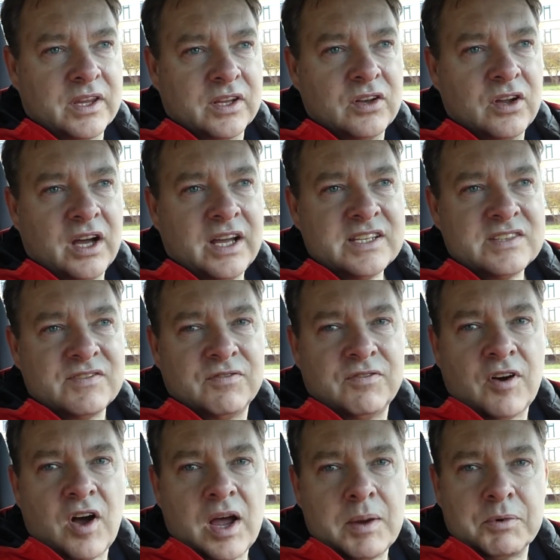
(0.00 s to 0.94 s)
a nice
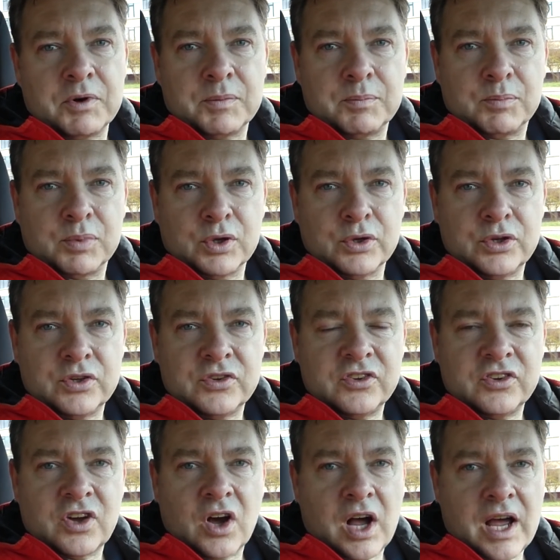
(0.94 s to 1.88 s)
vibrant blue
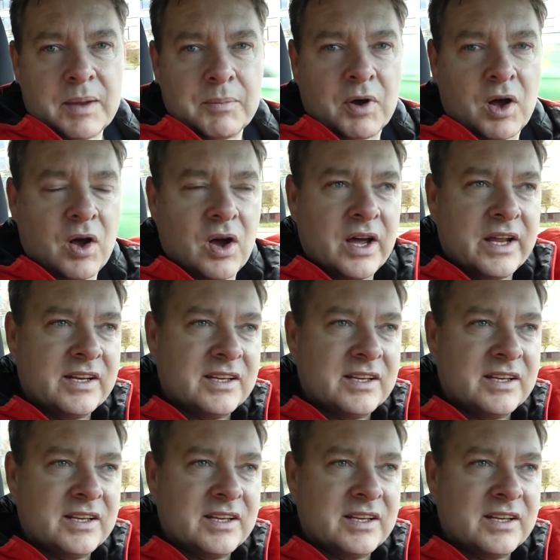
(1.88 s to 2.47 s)
sky behind